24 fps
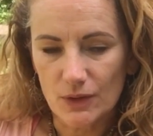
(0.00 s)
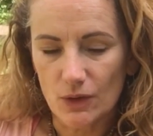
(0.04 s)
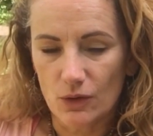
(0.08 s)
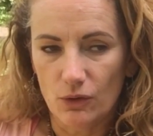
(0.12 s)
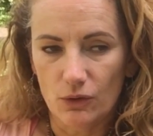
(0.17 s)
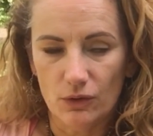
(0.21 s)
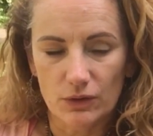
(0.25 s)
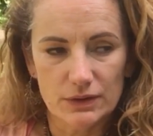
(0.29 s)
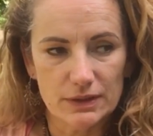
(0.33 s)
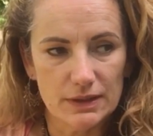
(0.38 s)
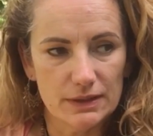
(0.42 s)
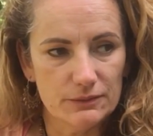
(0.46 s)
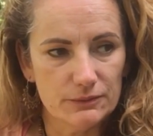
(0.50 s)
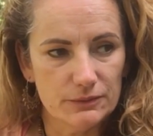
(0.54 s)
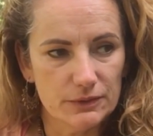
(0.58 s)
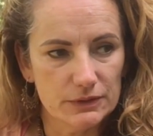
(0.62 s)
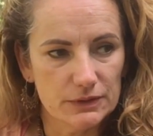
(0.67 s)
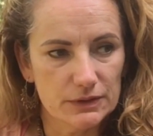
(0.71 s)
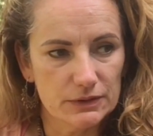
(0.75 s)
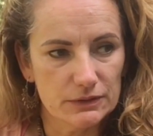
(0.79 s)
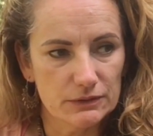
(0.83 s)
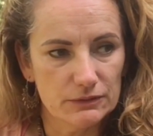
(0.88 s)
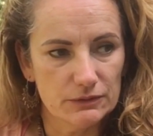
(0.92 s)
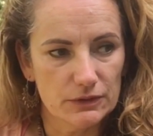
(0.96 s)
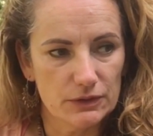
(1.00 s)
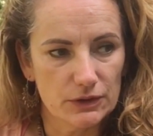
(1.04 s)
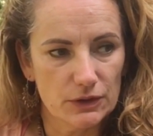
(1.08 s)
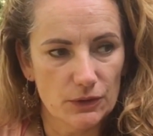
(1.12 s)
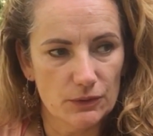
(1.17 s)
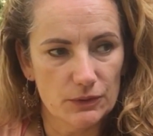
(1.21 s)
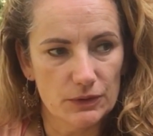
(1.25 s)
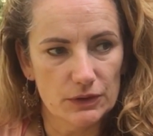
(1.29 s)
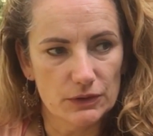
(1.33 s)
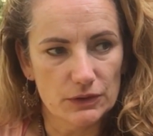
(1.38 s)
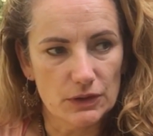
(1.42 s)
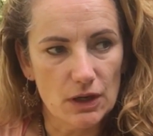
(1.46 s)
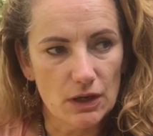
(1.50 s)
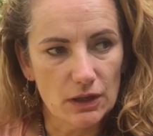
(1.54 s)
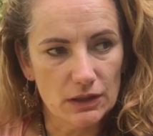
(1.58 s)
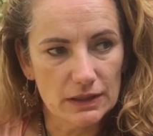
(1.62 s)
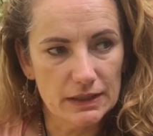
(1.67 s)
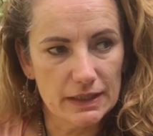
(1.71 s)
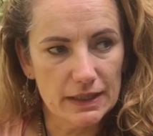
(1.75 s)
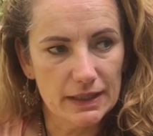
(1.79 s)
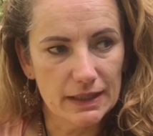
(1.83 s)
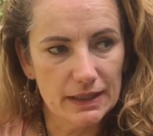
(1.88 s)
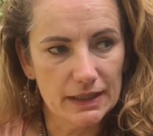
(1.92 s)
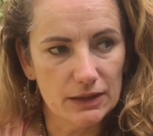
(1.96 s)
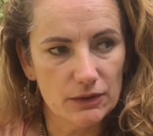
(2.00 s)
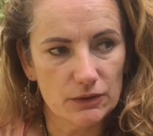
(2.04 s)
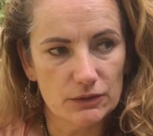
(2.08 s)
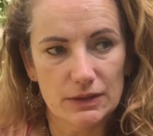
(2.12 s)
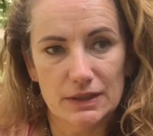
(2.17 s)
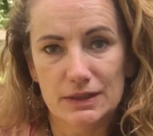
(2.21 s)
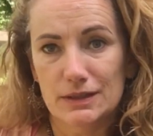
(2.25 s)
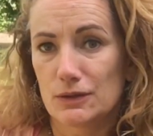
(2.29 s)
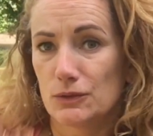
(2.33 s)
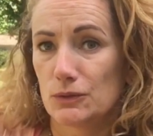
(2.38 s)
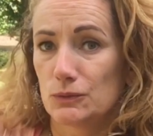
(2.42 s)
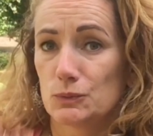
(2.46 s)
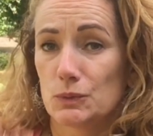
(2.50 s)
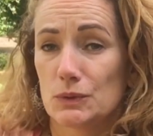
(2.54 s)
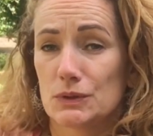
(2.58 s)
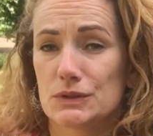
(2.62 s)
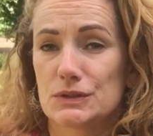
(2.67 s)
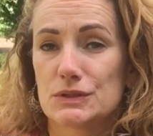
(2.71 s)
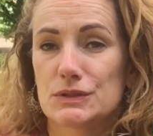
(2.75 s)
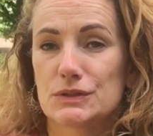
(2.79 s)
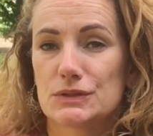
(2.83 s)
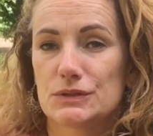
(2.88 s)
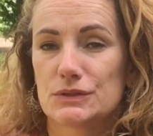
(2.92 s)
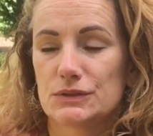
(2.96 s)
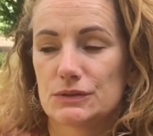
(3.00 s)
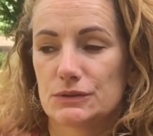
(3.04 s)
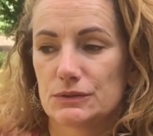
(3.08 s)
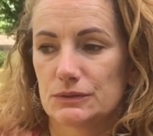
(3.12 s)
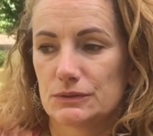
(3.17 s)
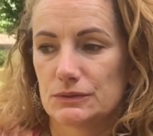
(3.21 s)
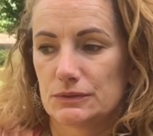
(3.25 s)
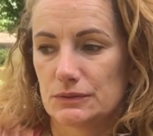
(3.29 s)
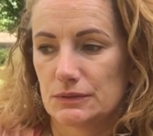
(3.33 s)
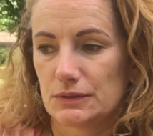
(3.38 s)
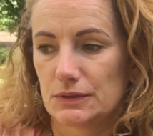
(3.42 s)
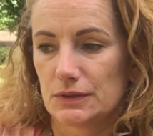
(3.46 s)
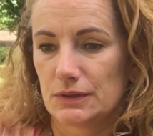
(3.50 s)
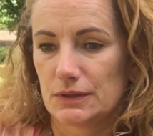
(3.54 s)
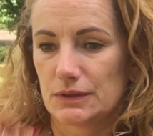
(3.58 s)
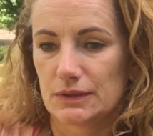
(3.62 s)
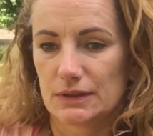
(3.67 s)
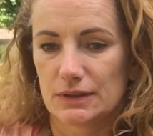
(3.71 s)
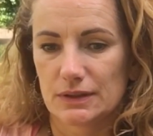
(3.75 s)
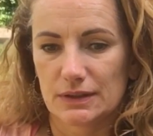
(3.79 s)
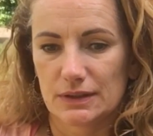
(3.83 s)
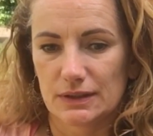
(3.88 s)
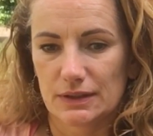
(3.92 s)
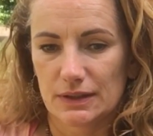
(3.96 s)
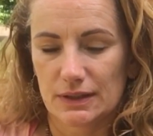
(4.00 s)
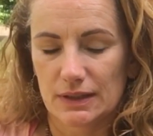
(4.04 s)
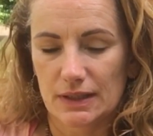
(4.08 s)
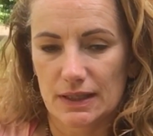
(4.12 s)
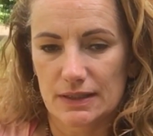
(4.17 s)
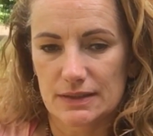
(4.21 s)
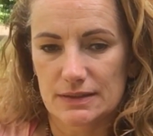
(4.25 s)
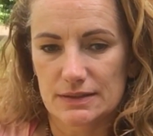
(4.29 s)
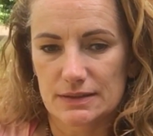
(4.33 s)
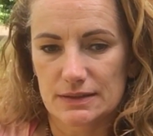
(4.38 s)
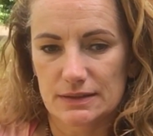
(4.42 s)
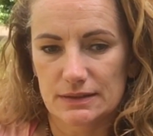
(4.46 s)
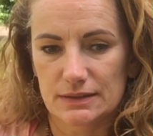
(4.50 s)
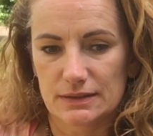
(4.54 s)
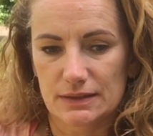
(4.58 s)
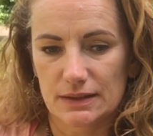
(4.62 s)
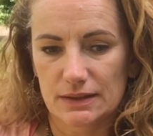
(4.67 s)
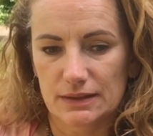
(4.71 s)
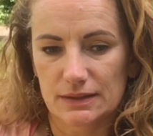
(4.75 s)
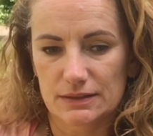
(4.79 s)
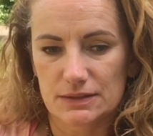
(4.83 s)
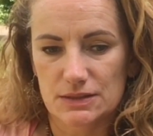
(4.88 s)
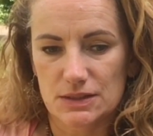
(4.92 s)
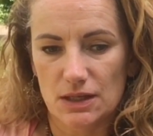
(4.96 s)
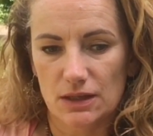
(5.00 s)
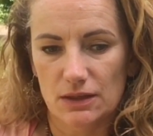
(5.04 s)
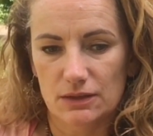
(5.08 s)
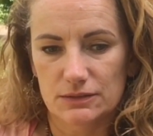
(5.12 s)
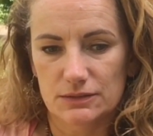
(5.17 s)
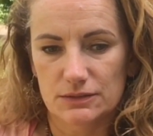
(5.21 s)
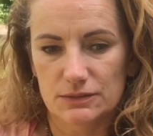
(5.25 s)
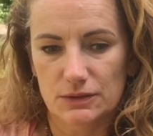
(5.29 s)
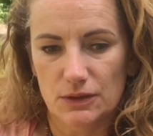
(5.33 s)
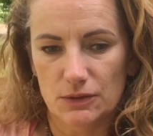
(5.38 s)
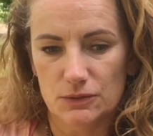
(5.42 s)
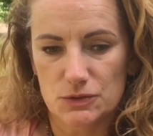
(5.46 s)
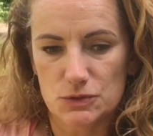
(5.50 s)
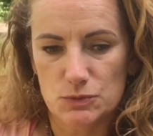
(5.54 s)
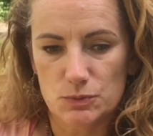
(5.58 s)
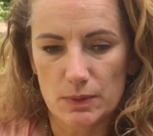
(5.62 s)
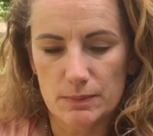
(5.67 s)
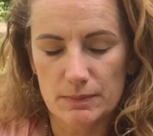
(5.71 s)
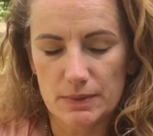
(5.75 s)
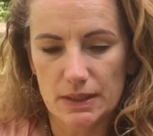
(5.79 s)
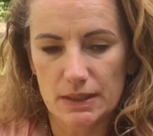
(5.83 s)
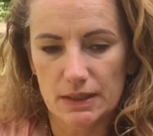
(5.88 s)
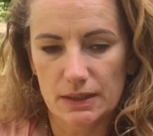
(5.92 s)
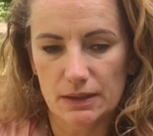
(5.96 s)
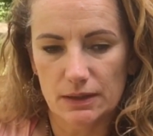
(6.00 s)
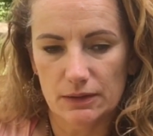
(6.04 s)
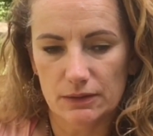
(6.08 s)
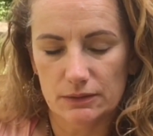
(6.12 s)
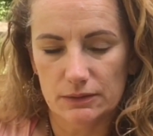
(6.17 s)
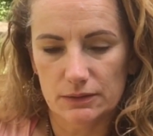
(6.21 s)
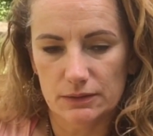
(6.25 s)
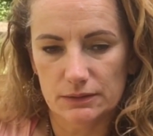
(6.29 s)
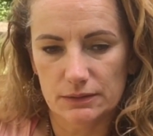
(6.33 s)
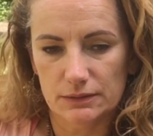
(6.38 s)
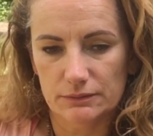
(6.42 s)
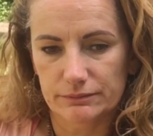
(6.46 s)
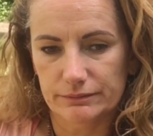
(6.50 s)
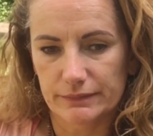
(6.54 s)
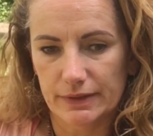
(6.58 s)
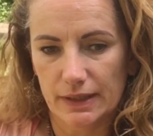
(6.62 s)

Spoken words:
or they were going on a holiday, or they don't want to get their child to go swimming, or